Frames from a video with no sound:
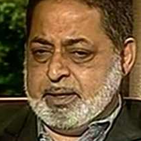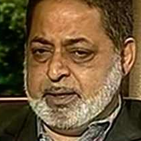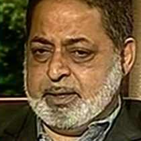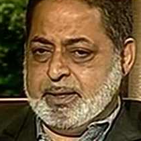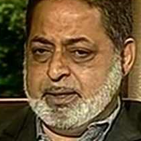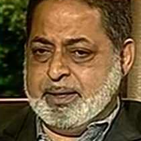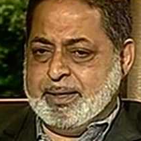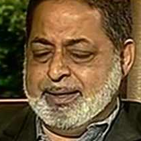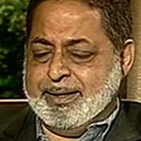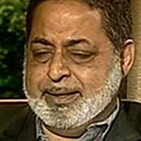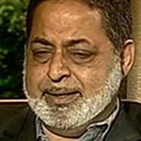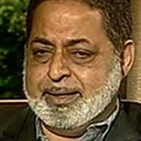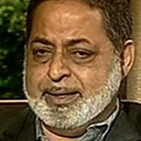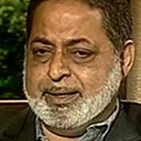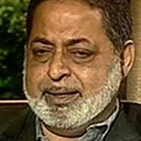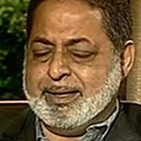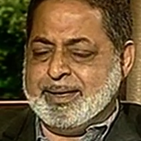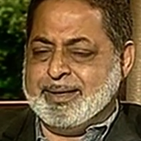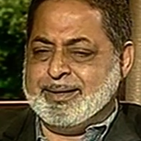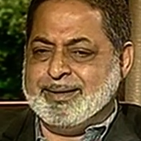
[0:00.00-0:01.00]
uh,
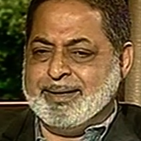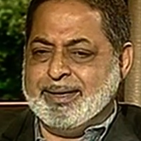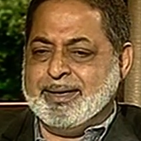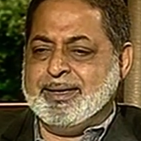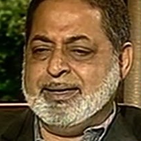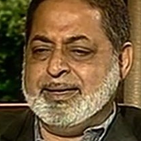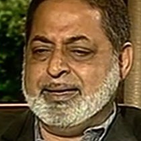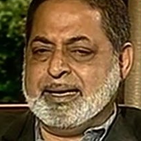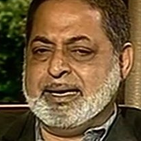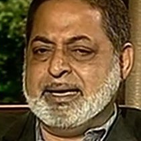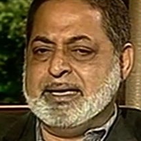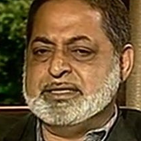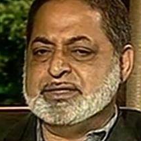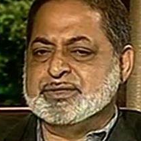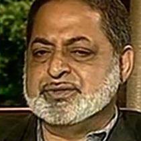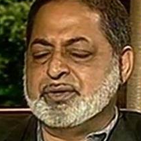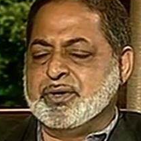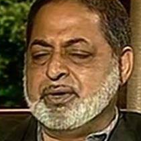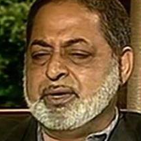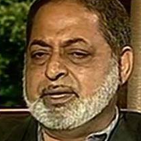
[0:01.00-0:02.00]
India? And really, I
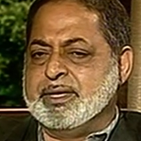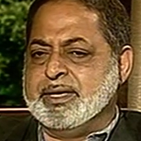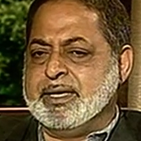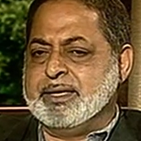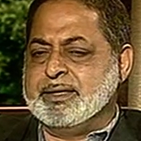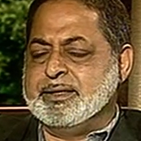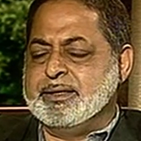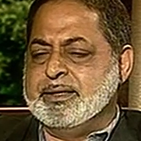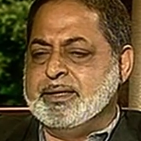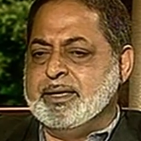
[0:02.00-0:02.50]
saw that